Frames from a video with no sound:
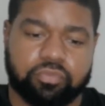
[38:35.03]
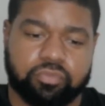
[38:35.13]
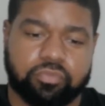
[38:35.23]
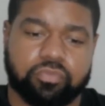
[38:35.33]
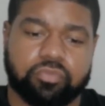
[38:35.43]

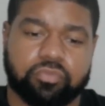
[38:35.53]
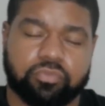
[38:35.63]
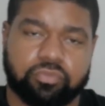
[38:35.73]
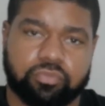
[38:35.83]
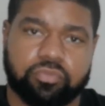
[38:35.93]

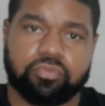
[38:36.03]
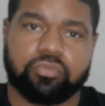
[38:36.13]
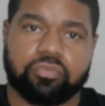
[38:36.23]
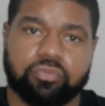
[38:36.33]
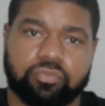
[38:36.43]

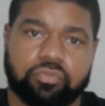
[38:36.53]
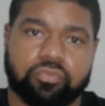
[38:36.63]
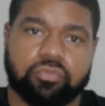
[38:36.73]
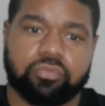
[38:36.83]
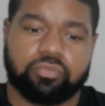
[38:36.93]

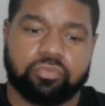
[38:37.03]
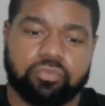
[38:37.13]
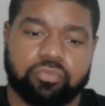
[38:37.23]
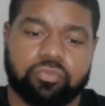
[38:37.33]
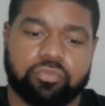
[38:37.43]

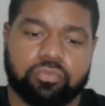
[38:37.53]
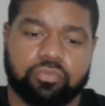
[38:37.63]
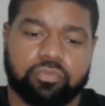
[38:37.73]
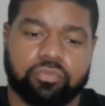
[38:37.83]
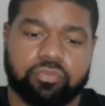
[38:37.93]

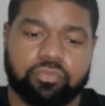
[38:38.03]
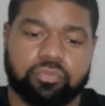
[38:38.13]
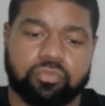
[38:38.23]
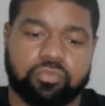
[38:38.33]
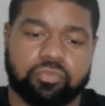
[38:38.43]

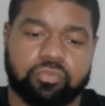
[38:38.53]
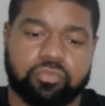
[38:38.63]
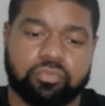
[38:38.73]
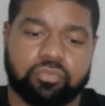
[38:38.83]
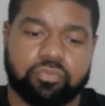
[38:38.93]
This person isn't speaking.